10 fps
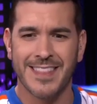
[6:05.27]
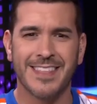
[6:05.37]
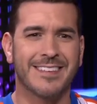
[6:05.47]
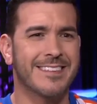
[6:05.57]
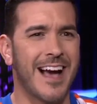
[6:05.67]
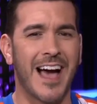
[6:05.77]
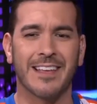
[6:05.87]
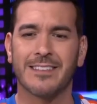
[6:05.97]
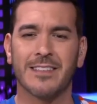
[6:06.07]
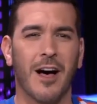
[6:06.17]
This guy
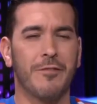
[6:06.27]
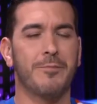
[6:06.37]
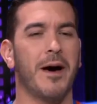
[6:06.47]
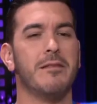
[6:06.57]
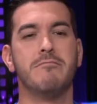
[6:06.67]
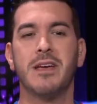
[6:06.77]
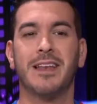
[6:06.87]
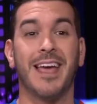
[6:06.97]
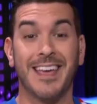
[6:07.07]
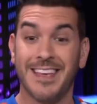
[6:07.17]
is loved by the media.